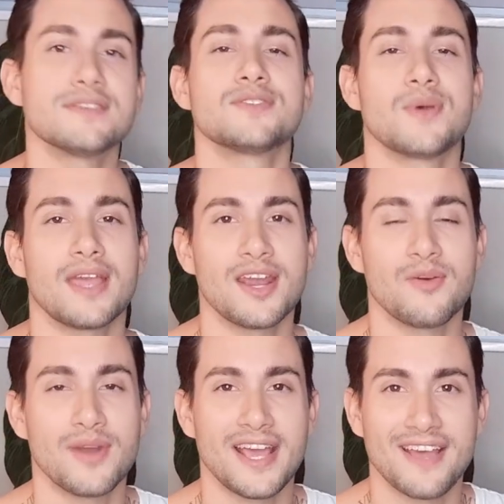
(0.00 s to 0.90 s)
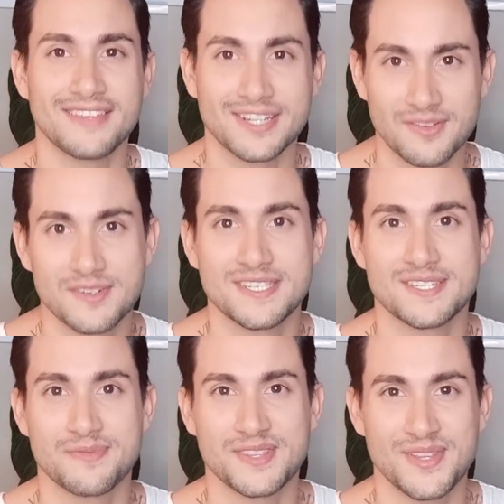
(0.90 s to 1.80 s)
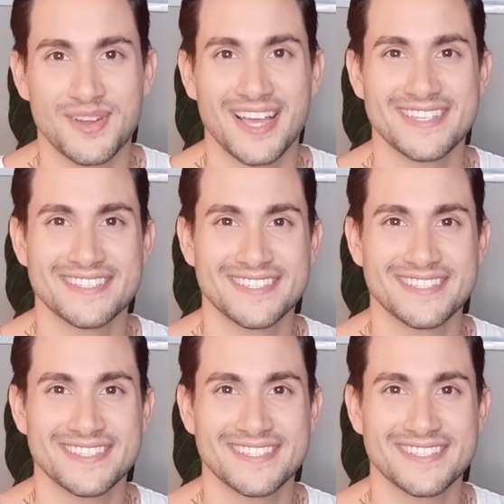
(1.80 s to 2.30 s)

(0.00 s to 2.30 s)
so I kind of want to have that conversation with you guys.